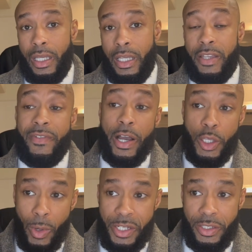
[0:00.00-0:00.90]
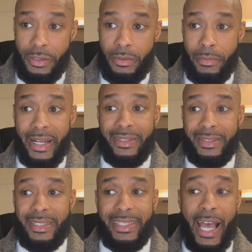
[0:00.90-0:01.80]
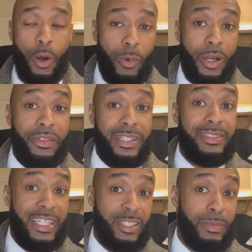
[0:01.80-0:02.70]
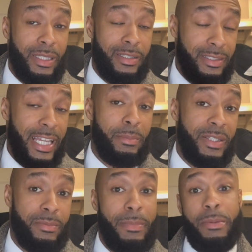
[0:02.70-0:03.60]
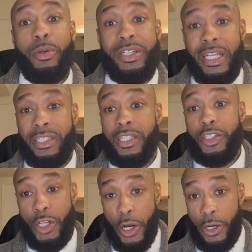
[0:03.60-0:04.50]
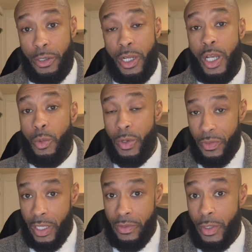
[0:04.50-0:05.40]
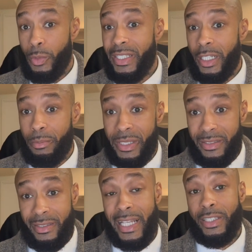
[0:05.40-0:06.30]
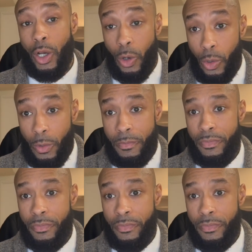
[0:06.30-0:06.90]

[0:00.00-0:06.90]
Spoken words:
Evaluation might assess how well these segments may predict churn within the retail business as a whole.